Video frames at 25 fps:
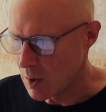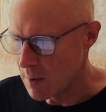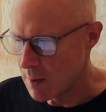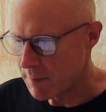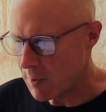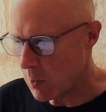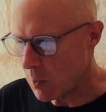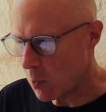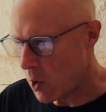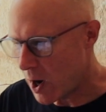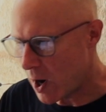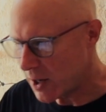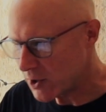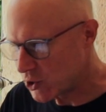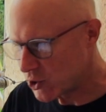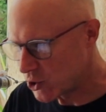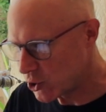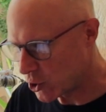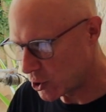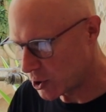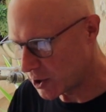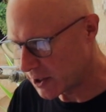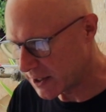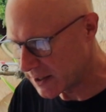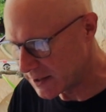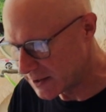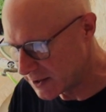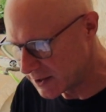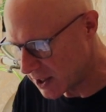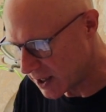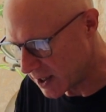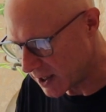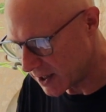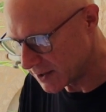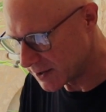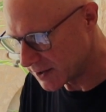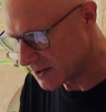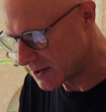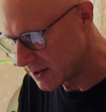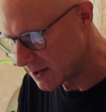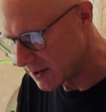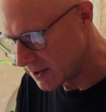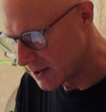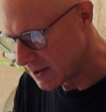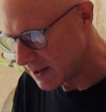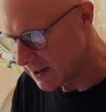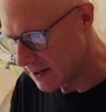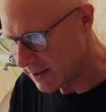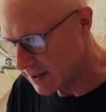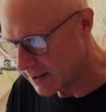But what journaling
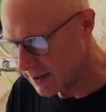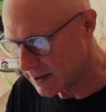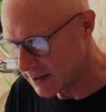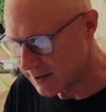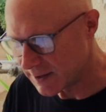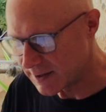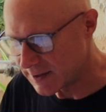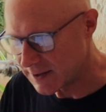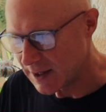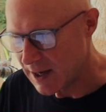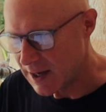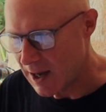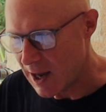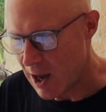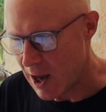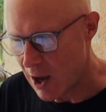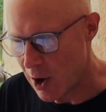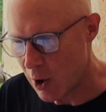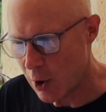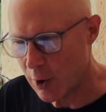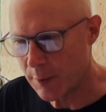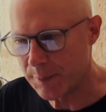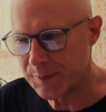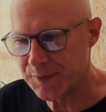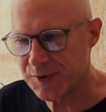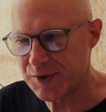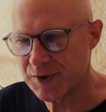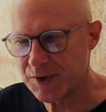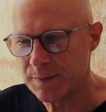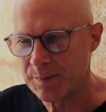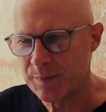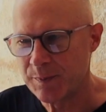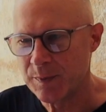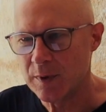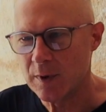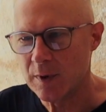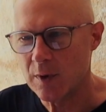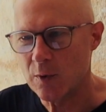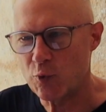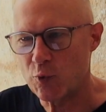does is helps